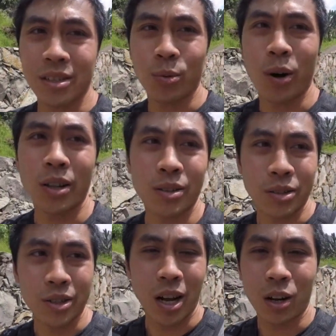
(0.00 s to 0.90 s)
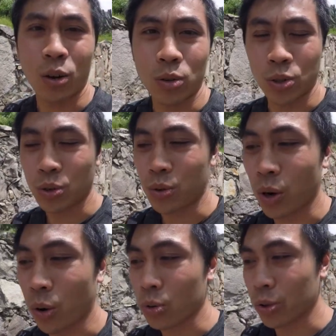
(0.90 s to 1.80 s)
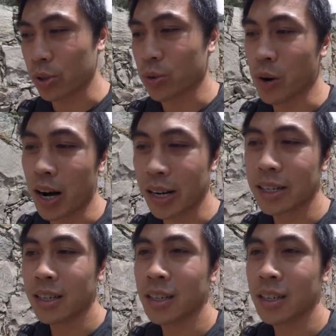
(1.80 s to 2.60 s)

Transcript: the weather is not too cold or too hot,